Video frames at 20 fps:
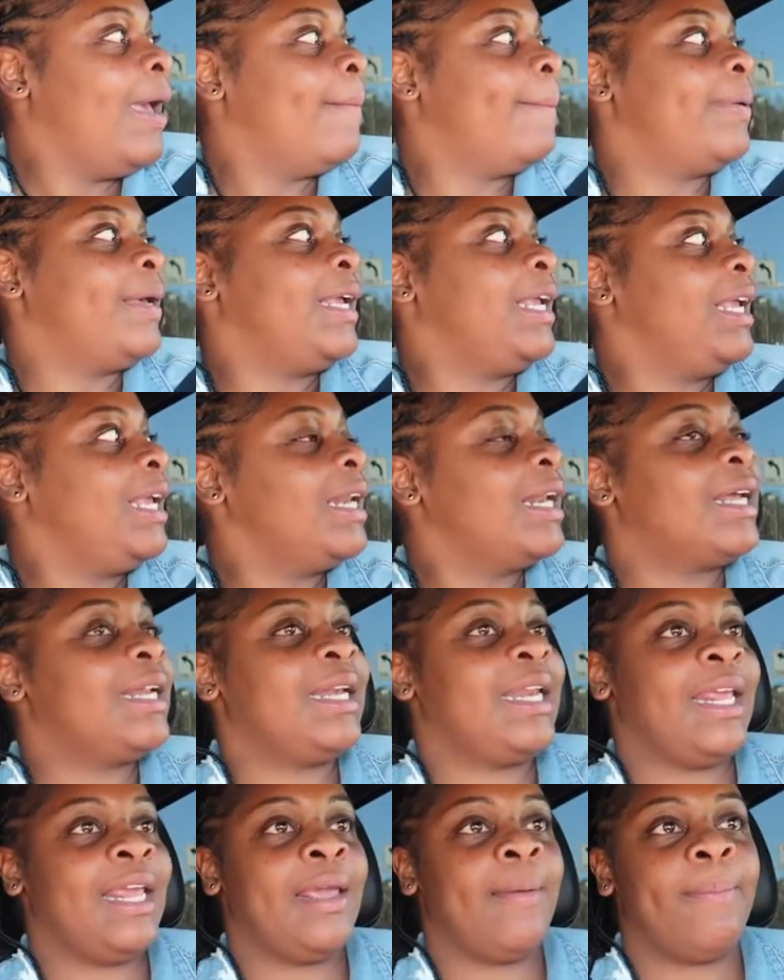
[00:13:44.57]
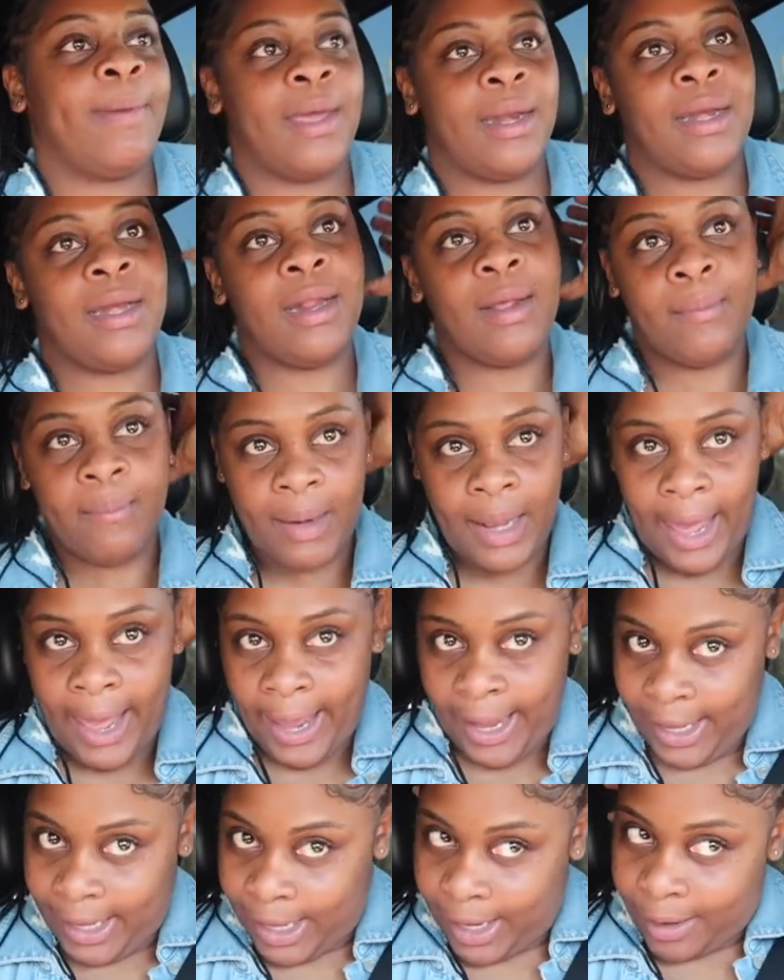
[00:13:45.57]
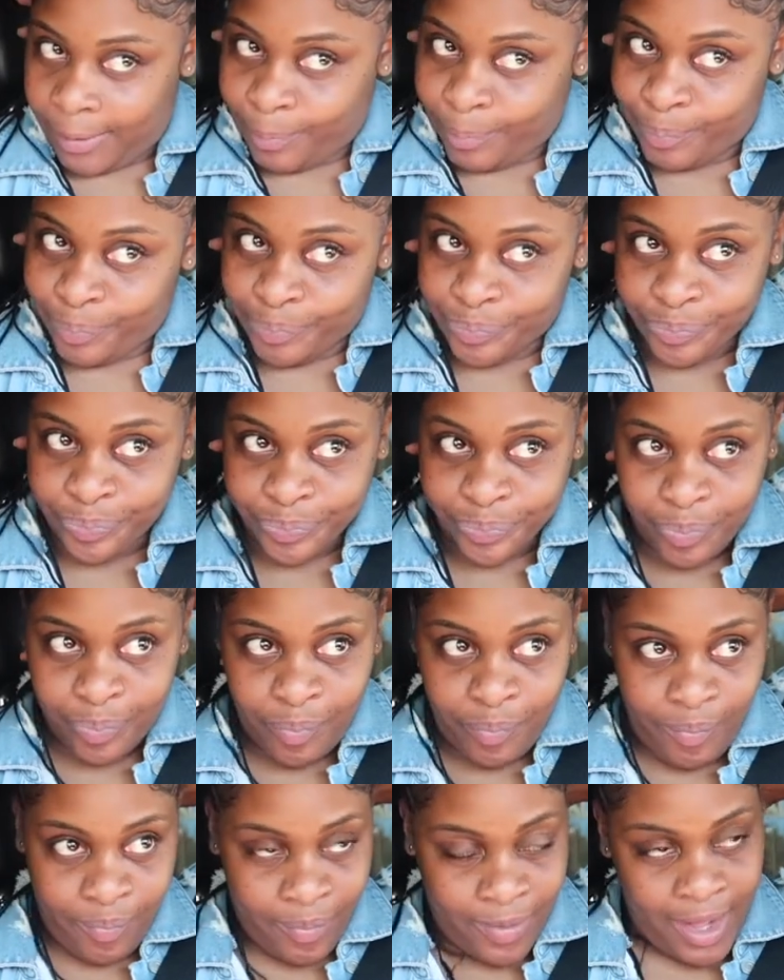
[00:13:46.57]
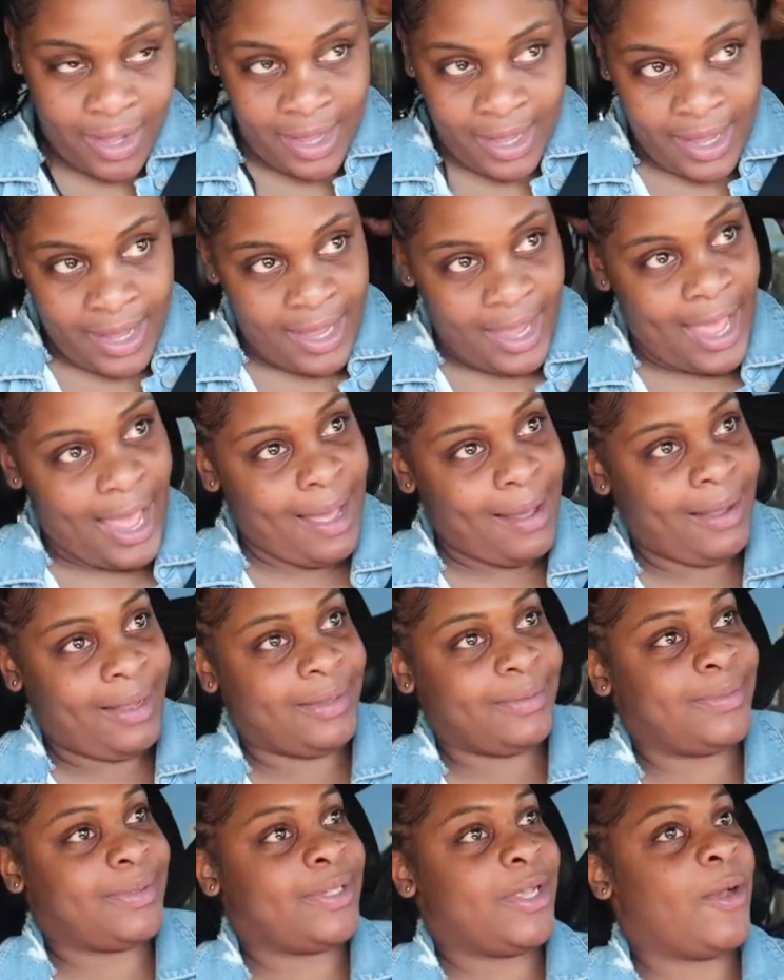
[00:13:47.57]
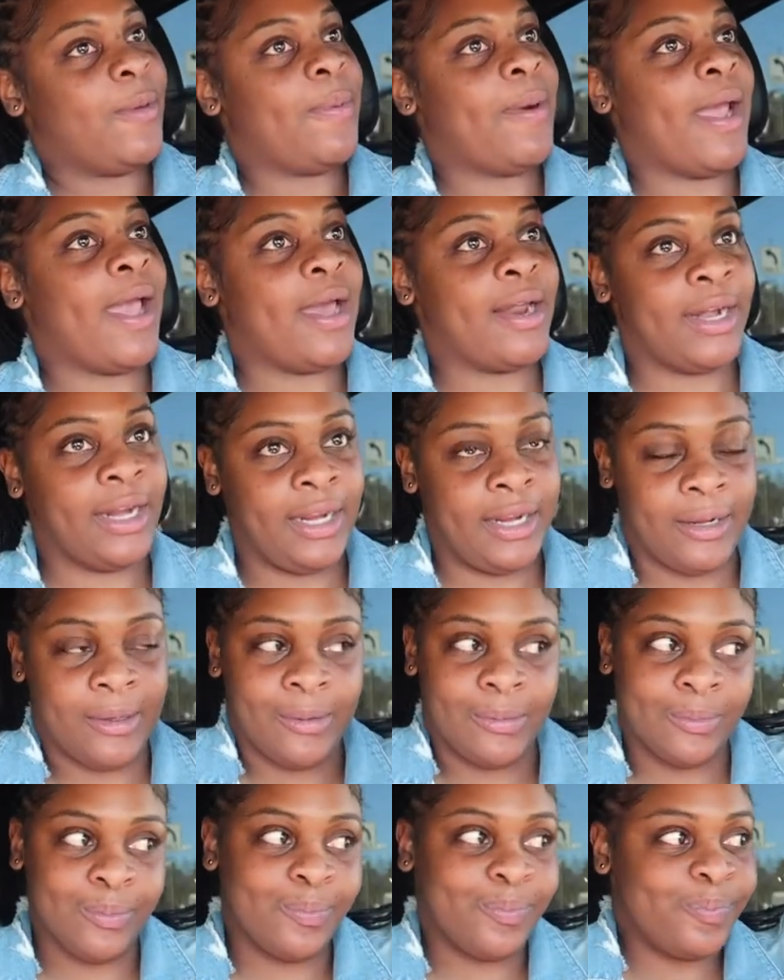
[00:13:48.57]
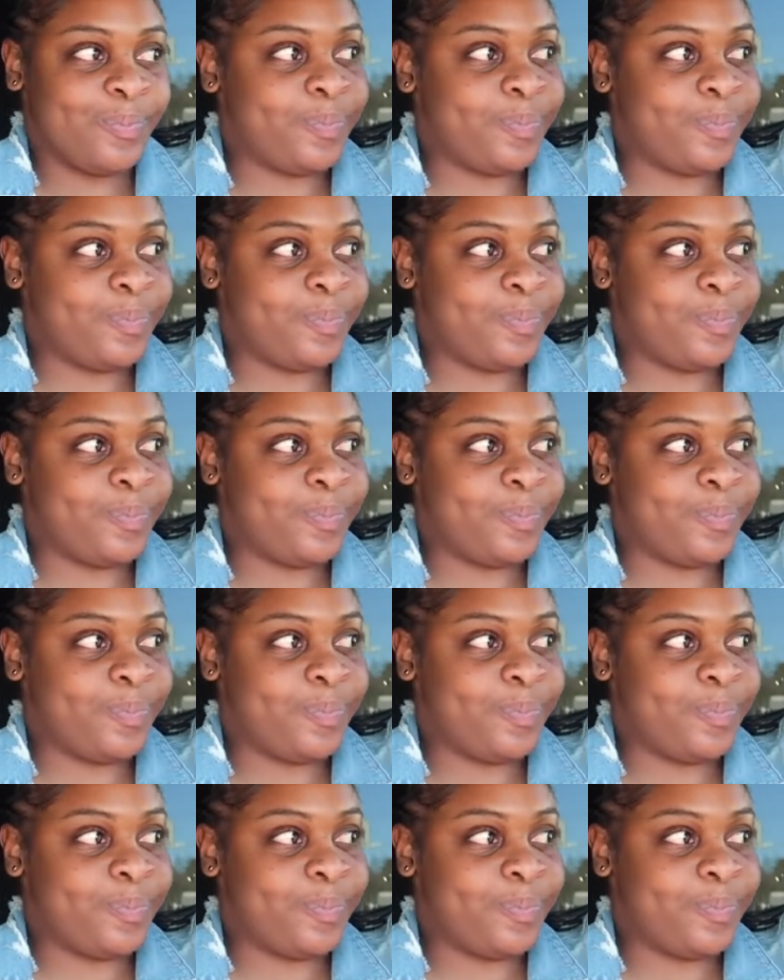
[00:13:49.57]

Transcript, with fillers: but he done did better than Blackie. I am so proud of him.